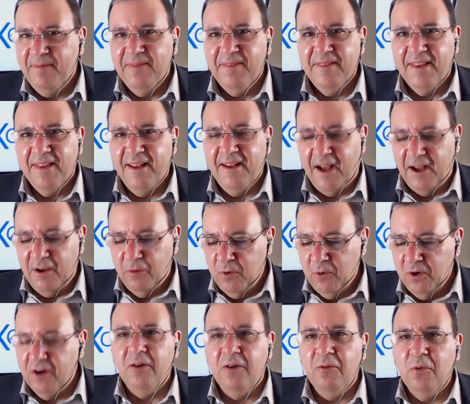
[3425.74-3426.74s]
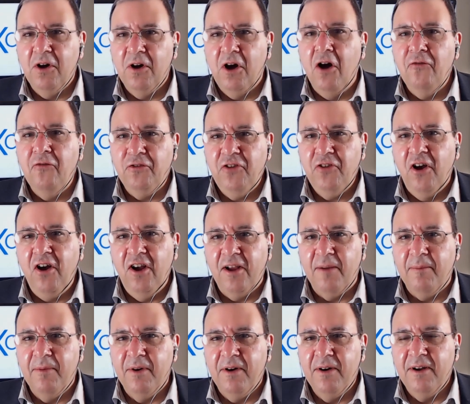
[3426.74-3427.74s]
uh, we're we're over time.
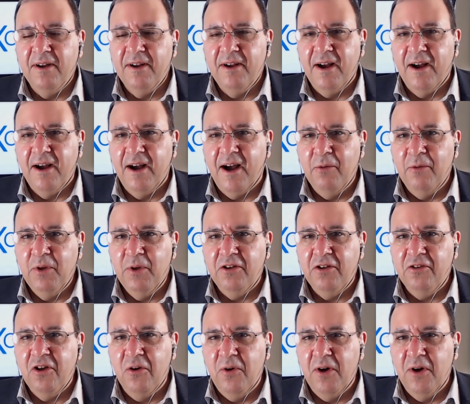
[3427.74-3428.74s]
Uh, we could you go know, on this, for a